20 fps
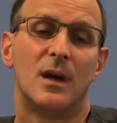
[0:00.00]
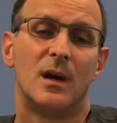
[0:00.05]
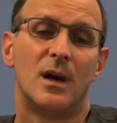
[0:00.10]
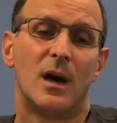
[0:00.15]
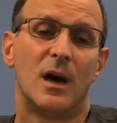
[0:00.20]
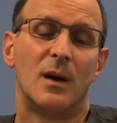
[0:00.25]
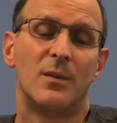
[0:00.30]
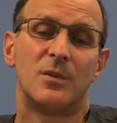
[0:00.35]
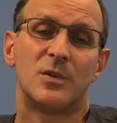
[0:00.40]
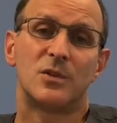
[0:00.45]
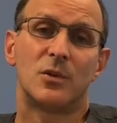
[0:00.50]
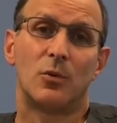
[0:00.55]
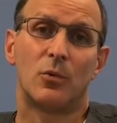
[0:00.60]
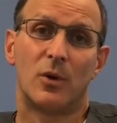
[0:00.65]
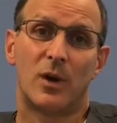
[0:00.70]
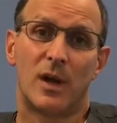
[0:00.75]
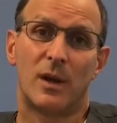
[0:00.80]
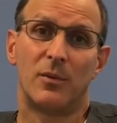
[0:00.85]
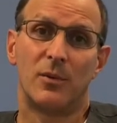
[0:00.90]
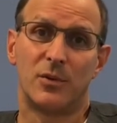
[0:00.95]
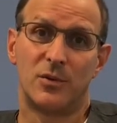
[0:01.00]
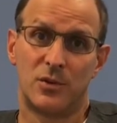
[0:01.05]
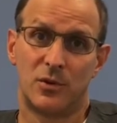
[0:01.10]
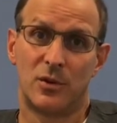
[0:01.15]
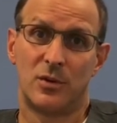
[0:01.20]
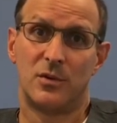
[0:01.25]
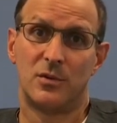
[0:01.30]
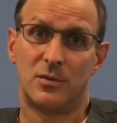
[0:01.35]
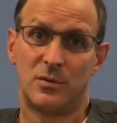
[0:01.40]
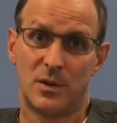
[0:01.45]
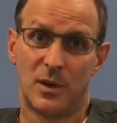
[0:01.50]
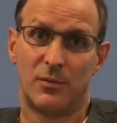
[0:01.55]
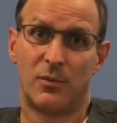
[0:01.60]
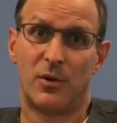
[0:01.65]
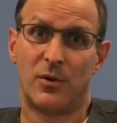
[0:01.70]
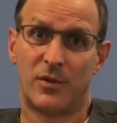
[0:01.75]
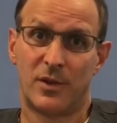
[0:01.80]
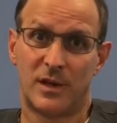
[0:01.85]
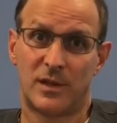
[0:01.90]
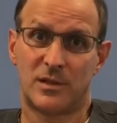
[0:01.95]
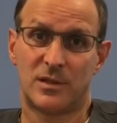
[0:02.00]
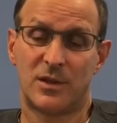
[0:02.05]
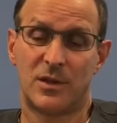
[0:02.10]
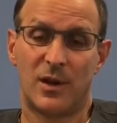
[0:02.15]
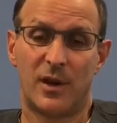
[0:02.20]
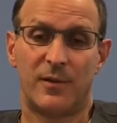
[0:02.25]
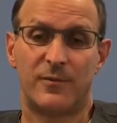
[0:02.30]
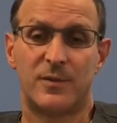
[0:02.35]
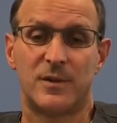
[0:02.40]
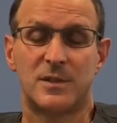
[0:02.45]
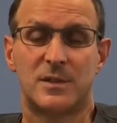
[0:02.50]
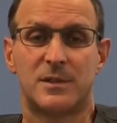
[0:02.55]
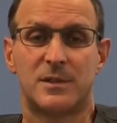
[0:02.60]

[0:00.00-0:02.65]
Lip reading: So we're able to do a number of things in the office.